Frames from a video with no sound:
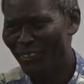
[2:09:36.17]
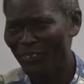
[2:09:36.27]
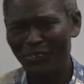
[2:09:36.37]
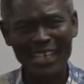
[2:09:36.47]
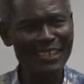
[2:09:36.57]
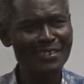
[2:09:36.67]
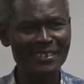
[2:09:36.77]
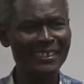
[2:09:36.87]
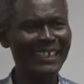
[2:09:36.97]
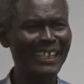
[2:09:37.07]
You can't
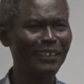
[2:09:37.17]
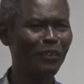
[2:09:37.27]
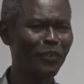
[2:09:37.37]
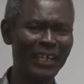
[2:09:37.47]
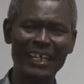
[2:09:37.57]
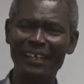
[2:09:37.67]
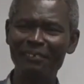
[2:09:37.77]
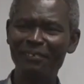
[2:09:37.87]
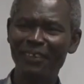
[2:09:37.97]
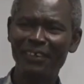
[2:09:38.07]
sit
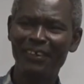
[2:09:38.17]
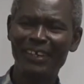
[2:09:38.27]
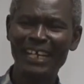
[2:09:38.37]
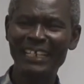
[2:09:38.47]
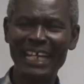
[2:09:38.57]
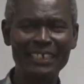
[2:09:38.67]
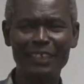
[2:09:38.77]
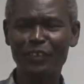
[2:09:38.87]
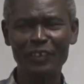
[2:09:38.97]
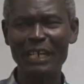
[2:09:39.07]
anywhere rather
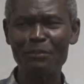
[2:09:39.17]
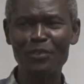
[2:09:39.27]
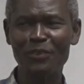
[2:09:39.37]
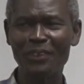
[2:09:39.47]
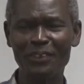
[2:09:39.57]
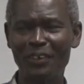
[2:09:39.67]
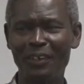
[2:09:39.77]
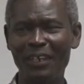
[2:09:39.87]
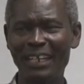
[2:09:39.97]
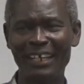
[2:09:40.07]
the tramps, you
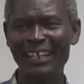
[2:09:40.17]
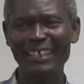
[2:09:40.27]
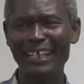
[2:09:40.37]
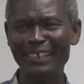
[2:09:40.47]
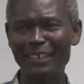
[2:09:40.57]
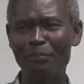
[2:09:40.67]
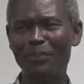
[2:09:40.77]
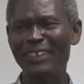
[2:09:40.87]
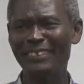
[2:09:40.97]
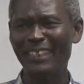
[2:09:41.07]
know, than the
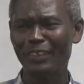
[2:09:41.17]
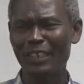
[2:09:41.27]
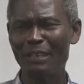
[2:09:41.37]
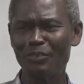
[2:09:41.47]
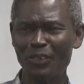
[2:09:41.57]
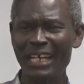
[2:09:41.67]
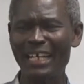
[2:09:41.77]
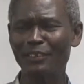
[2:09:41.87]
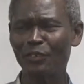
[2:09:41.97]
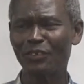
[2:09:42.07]
place the tramps were
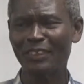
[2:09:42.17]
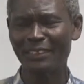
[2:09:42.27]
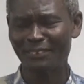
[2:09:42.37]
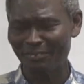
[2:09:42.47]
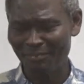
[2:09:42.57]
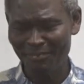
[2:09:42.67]
asked to sit.